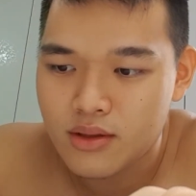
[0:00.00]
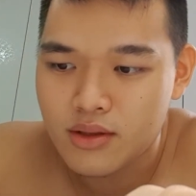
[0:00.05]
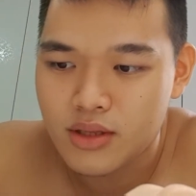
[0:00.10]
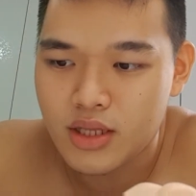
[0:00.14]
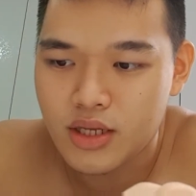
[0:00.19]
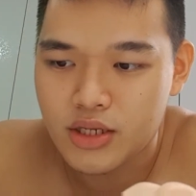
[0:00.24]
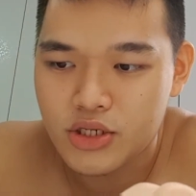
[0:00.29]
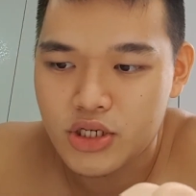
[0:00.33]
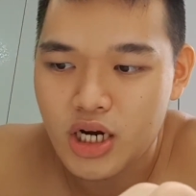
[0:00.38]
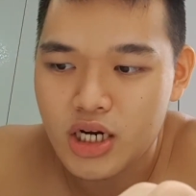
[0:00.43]

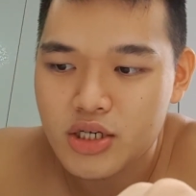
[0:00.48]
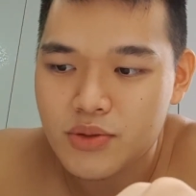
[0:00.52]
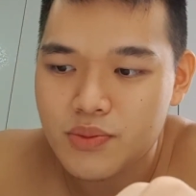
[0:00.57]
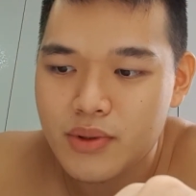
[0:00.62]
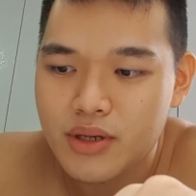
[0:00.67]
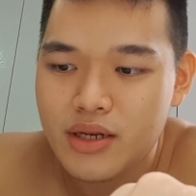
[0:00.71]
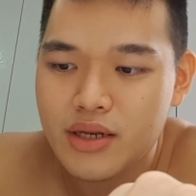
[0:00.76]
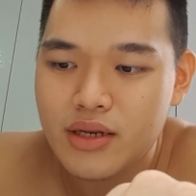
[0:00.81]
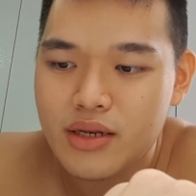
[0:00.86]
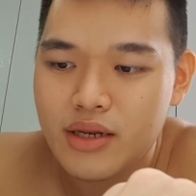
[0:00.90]
The
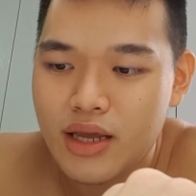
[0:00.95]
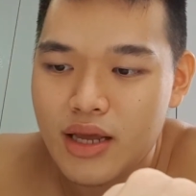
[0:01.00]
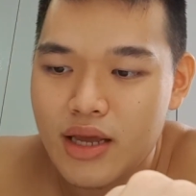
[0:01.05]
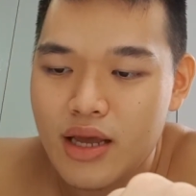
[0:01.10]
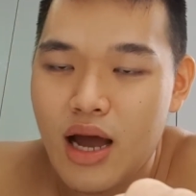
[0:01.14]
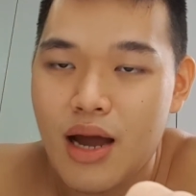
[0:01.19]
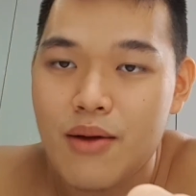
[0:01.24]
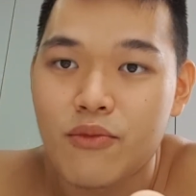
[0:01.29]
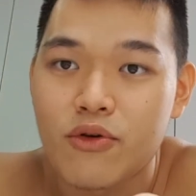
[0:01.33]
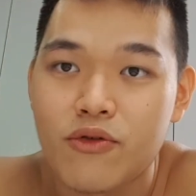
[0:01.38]
judgment
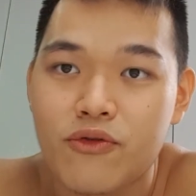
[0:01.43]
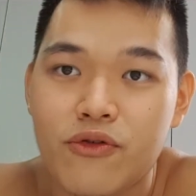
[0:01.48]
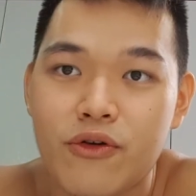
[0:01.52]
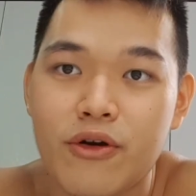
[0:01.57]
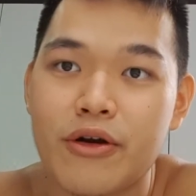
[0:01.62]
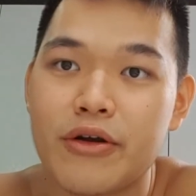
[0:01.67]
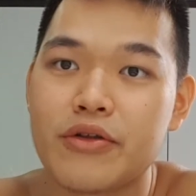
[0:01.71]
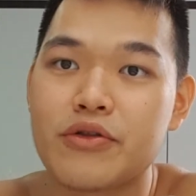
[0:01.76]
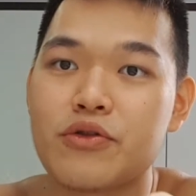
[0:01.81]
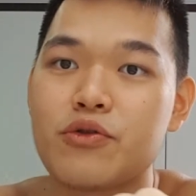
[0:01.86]
day I'm
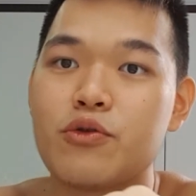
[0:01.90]
referring